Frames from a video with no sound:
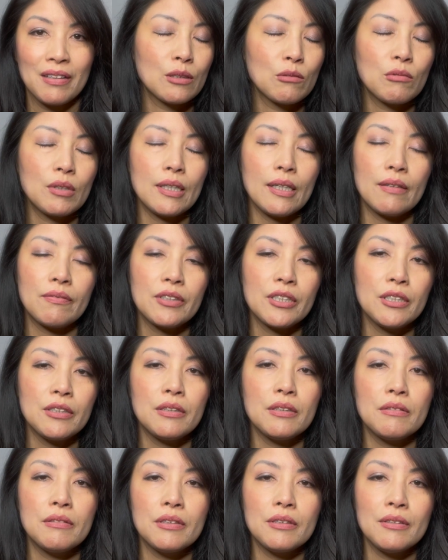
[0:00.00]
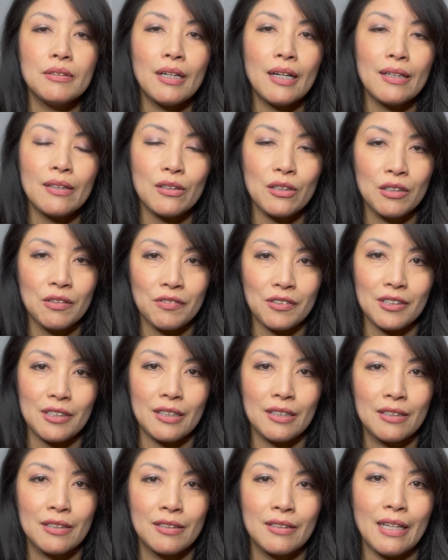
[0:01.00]
Whatever you do, do not
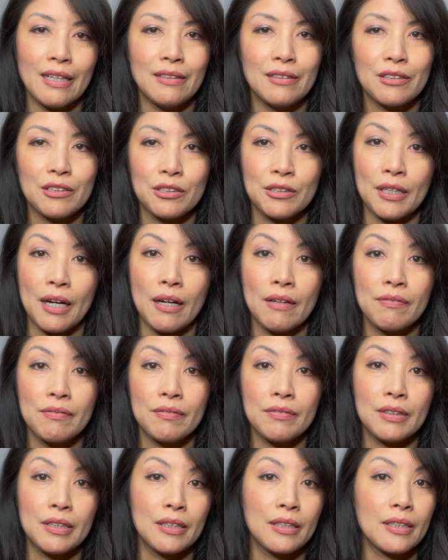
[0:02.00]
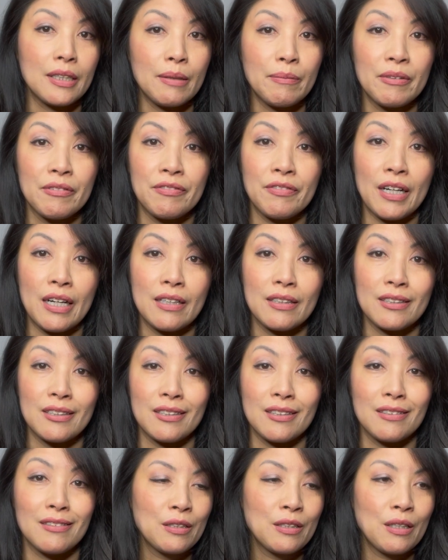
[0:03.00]
overextend yourself in the name of
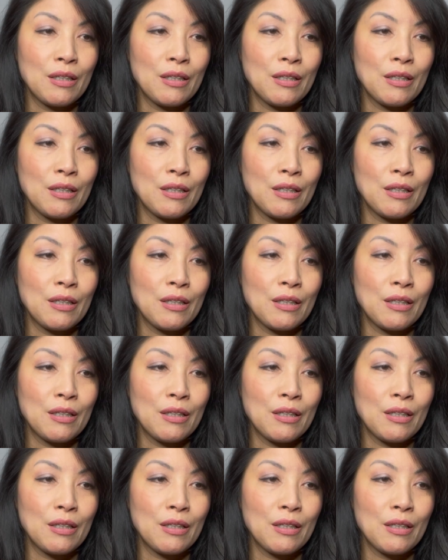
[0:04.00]
fashion.